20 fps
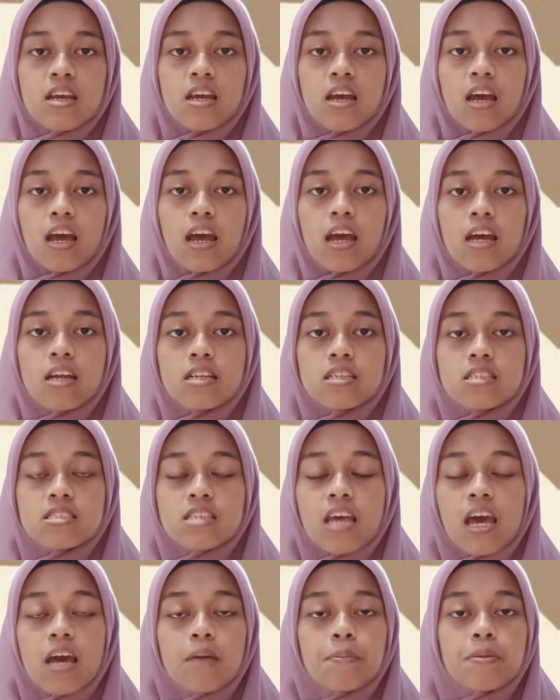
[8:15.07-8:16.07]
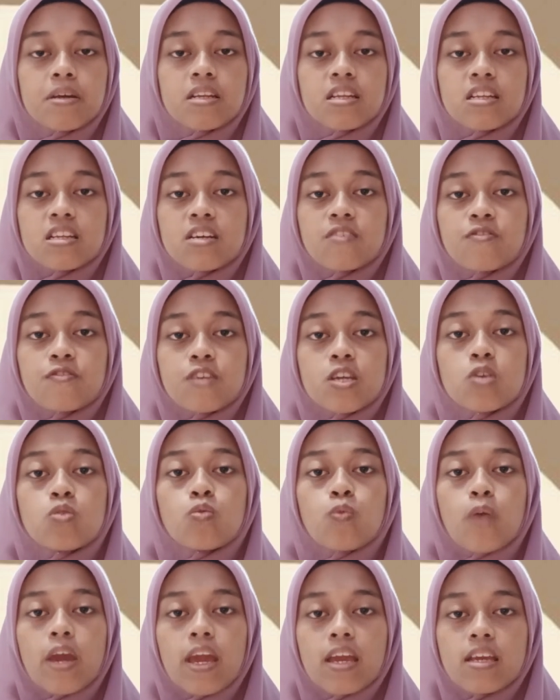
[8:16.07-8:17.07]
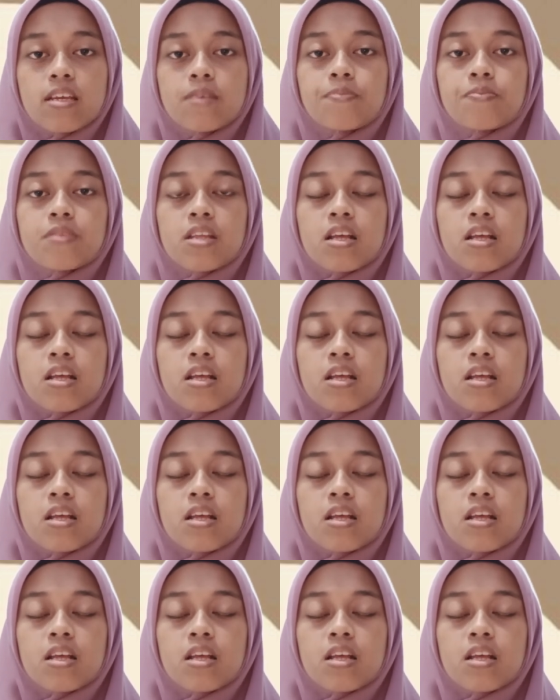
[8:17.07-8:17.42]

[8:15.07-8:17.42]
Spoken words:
And this happens in a few ways.